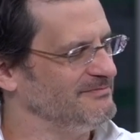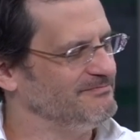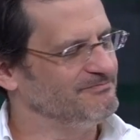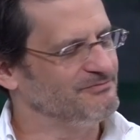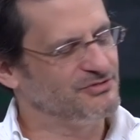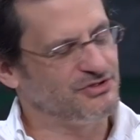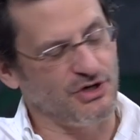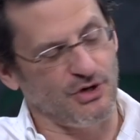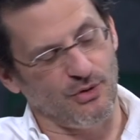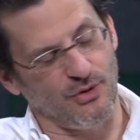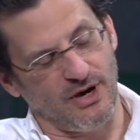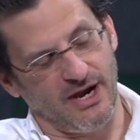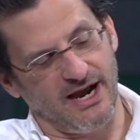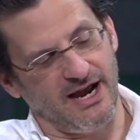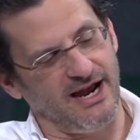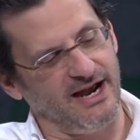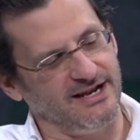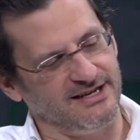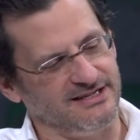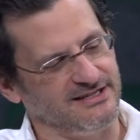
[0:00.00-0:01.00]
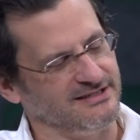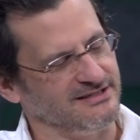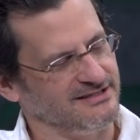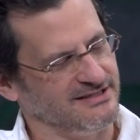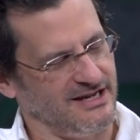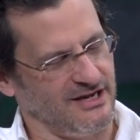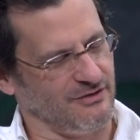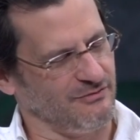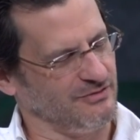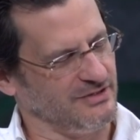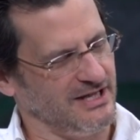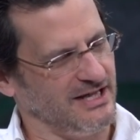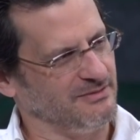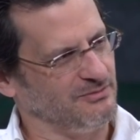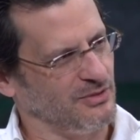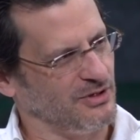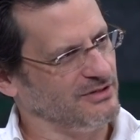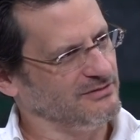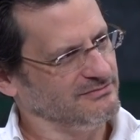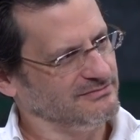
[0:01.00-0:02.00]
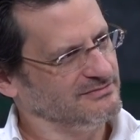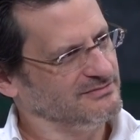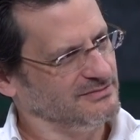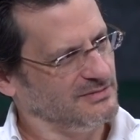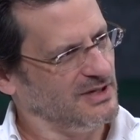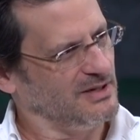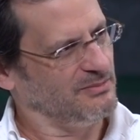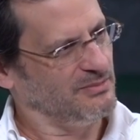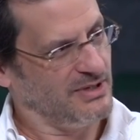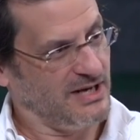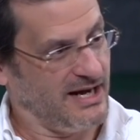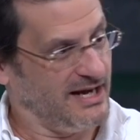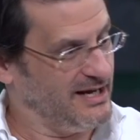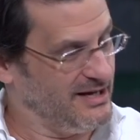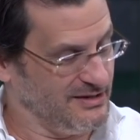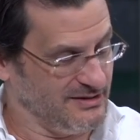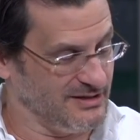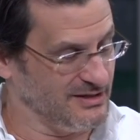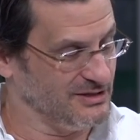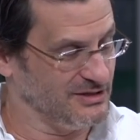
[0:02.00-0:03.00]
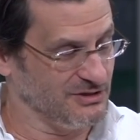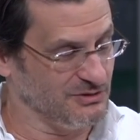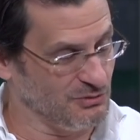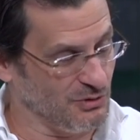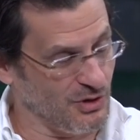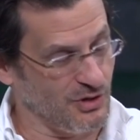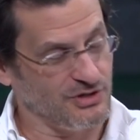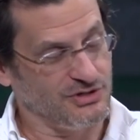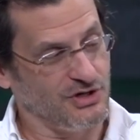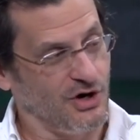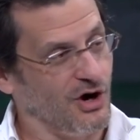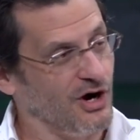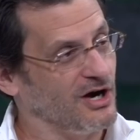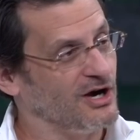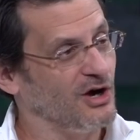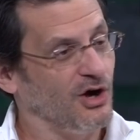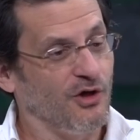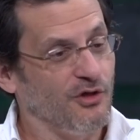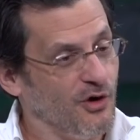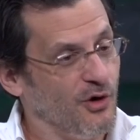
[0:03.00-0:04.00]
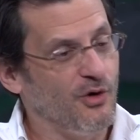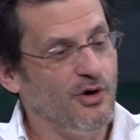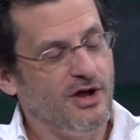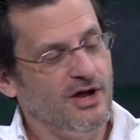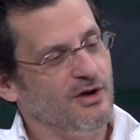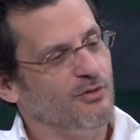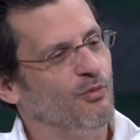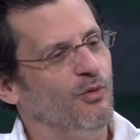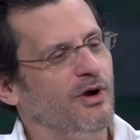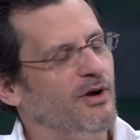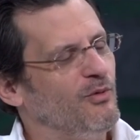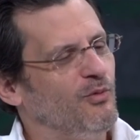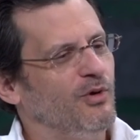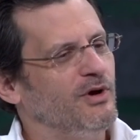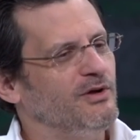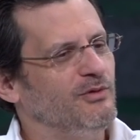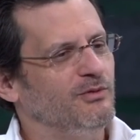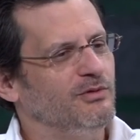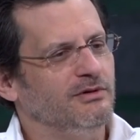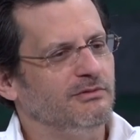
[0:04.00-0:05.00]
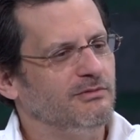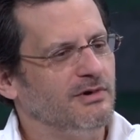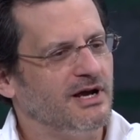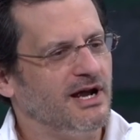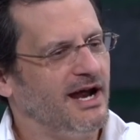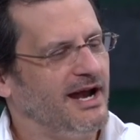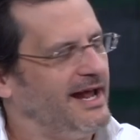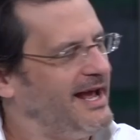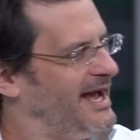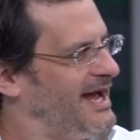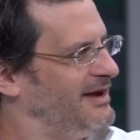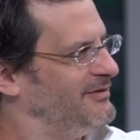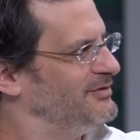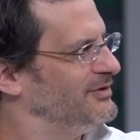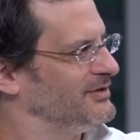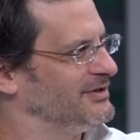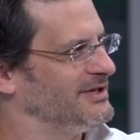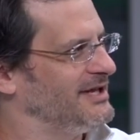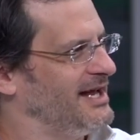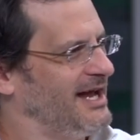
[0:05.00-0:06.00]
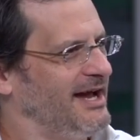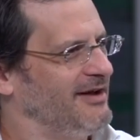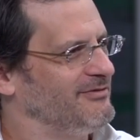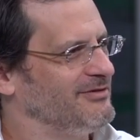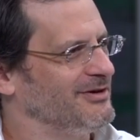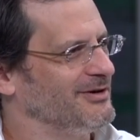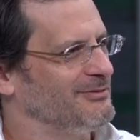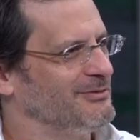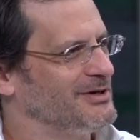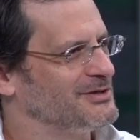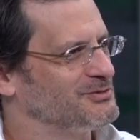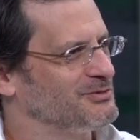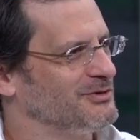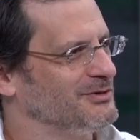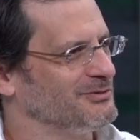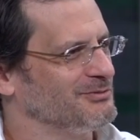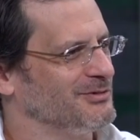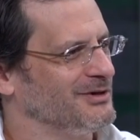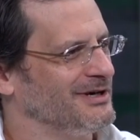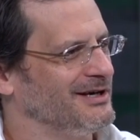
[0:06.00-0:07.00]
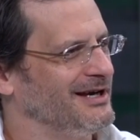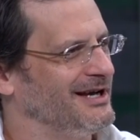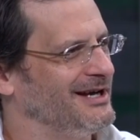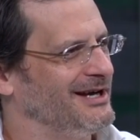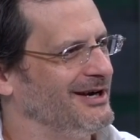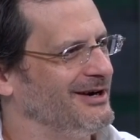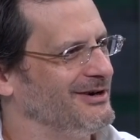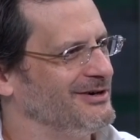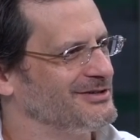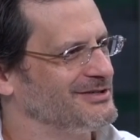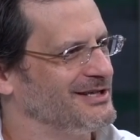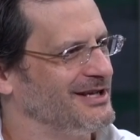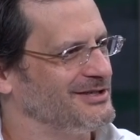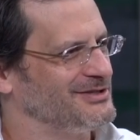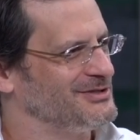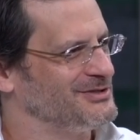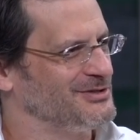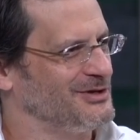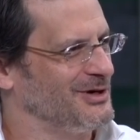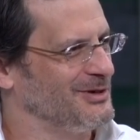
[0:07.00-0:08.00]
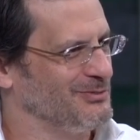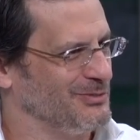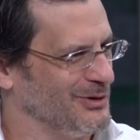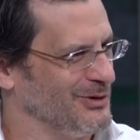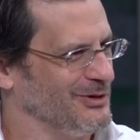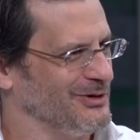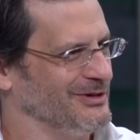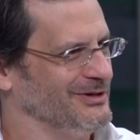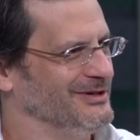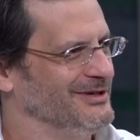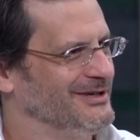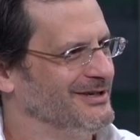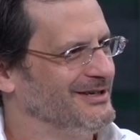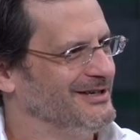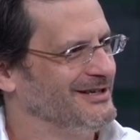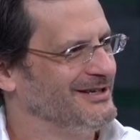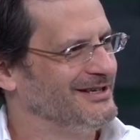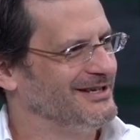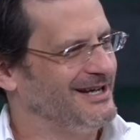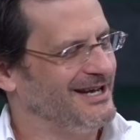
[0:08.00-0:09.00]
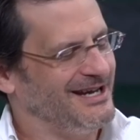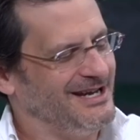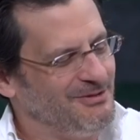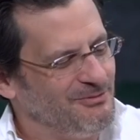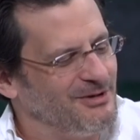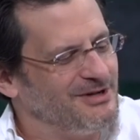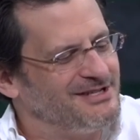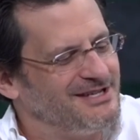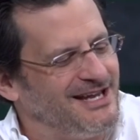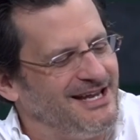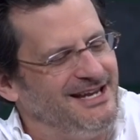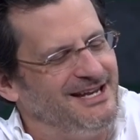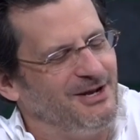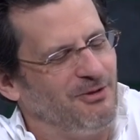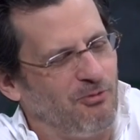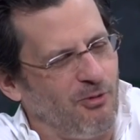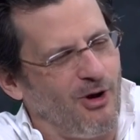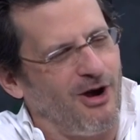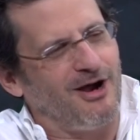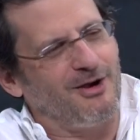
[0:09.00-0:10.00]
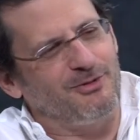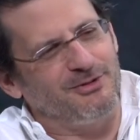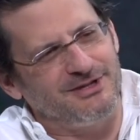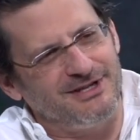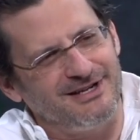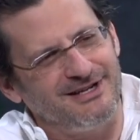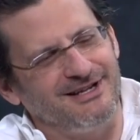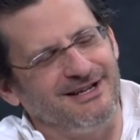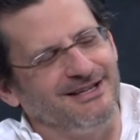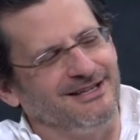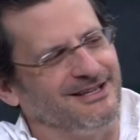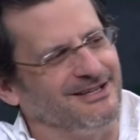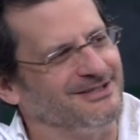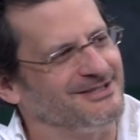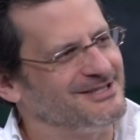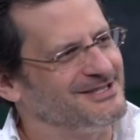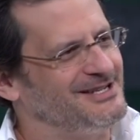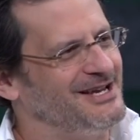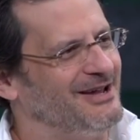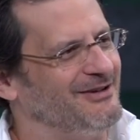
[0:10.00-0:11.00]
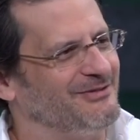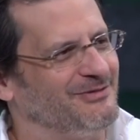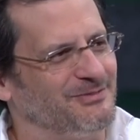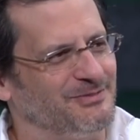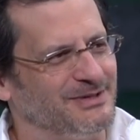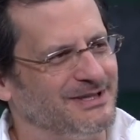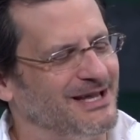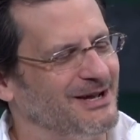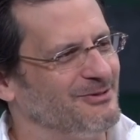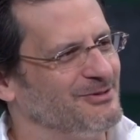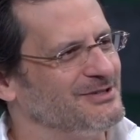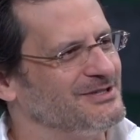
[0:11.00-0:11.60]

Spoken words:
So I didn't care for that part. But the Dolores arc, although what kind of Advil do they have here at Westworld where Ed Harris gets his arm broken? And he did walk with it a little stiff, but that was...